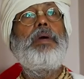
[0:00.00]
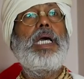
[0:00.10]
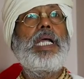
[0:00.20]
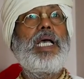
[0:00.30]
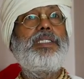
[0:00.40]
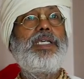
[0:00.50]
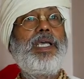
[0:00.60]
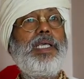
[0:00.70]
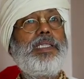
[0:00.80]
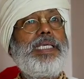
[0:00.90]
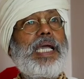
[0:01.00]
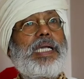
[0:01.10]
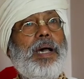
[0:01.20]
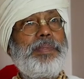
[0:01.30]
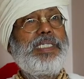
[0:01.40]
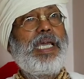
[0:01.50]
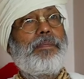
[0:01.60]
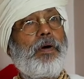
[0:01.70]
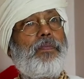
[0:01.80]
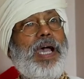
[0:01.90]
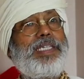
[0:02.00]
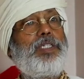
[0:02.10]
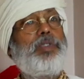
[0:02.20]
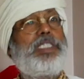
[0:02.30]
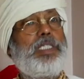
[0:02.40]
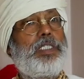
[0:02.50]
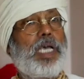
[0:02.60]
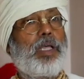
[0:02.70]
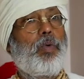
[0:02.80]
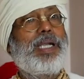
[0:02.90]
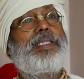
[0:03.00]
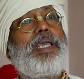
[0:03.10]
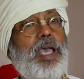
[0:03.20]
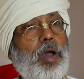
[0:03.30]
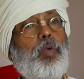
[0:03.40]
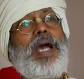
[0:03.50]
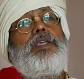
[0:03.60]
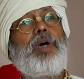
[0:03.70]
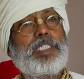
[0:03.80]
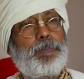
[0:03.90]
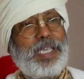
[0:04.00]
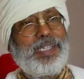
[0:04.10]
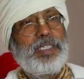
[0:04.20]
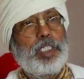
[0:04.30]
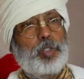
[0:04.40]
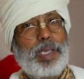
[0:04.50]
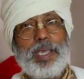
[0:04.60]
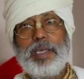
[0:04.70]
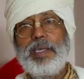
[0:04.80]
Maharaj, they are coming here for fighting with each other. What they, why you are speaking this way?